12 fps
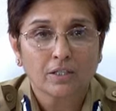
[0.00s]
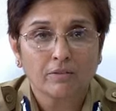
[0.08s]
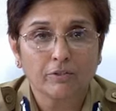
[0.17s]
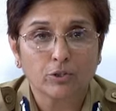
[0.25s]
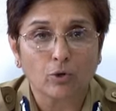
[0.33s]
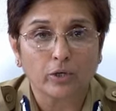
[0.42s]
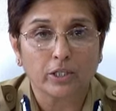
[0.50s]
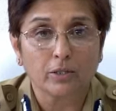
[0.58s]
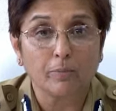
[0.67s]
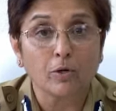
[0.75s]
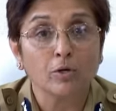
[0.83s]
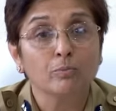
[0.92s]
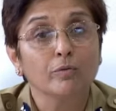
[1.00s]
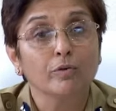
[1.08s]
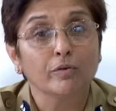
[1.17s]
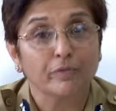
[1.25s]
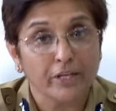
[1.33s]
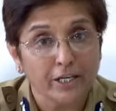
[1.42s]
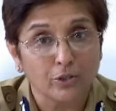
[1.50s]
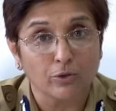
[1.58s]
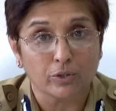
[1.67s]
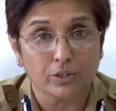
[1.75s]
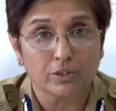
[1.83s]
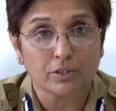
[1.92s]
We're talking about removal of
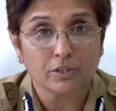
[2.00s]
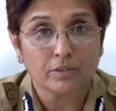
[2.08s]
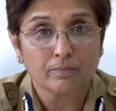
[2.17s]
ignorance.